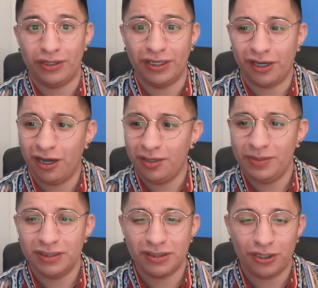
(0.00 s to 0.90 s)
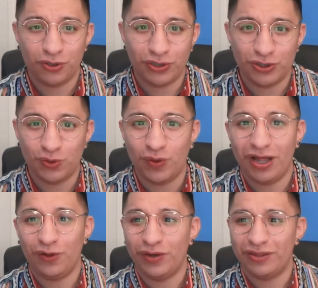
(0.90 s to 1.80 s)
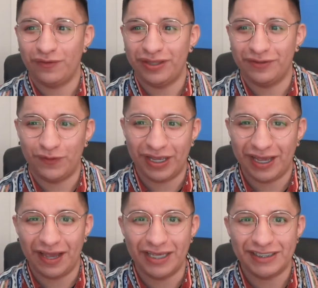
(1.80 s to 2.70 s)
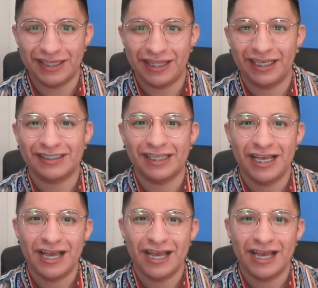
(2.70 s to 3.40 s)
The economy is not doing too well with the way I see things.